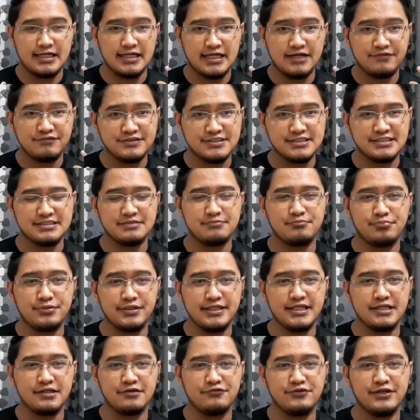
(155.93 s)
After
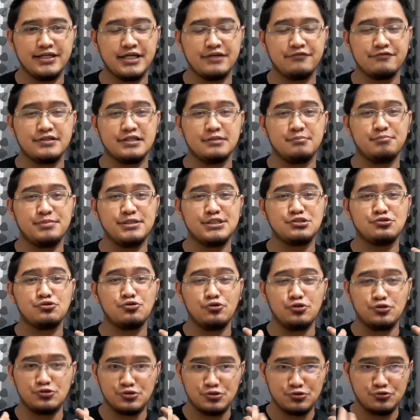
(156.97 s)
semperit, we have the
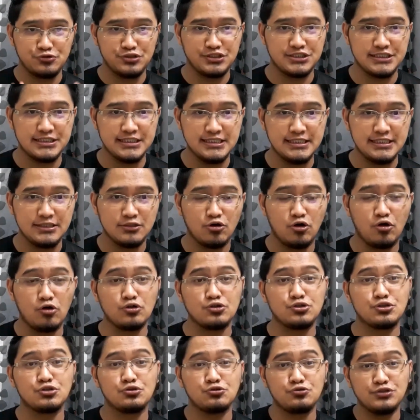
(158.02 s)
biscuit suji or
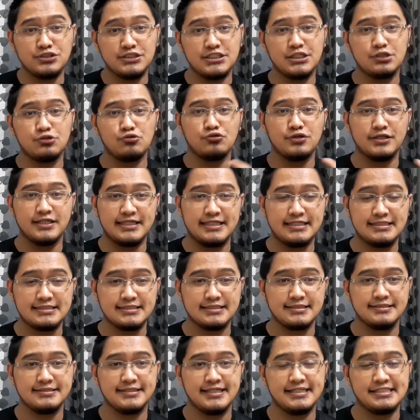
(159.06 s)
suji cookies
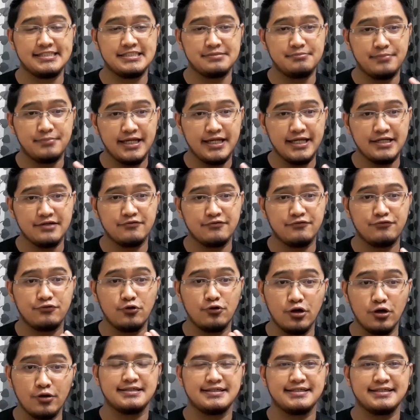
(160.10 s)
that is made
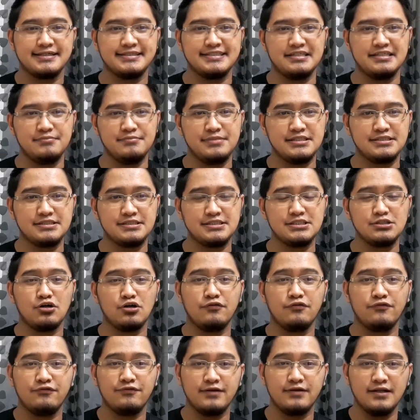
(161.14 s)
from the mixture
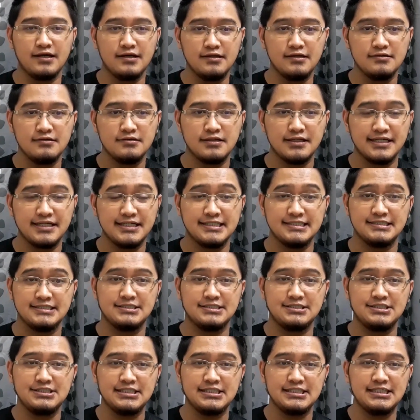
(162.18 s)
of flour,
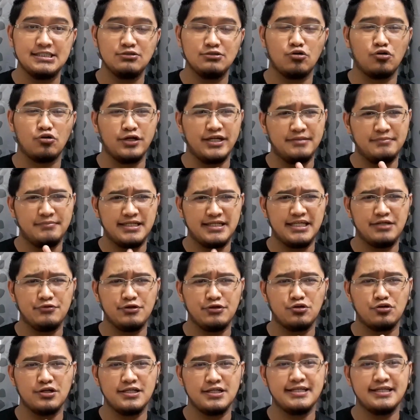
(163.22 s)
ghee, or in Malay
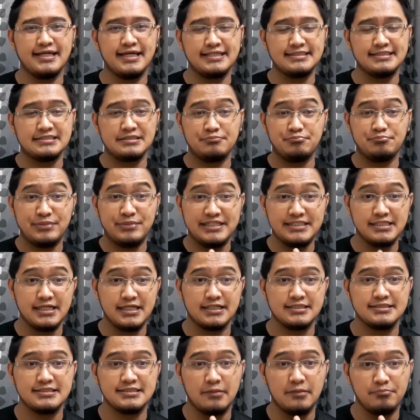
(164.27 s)
we call it as
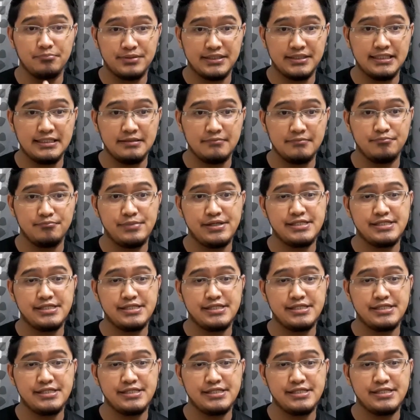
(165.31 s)
minyak sapi,